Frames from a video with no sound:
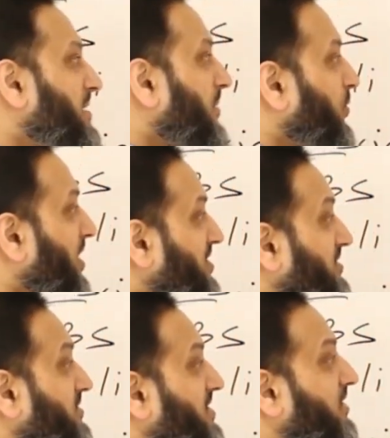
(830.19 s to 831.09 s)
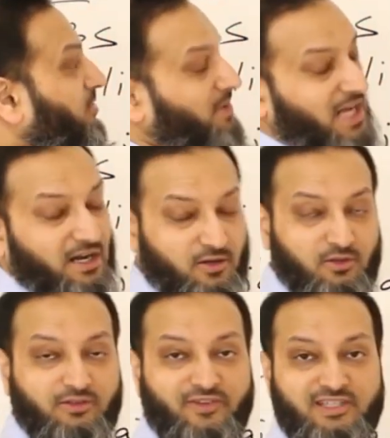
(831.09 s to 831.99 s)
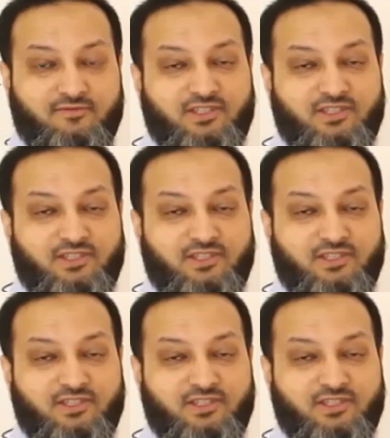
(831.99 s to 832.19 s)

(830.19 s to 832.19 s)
but we are still seeing pneumococcal invasive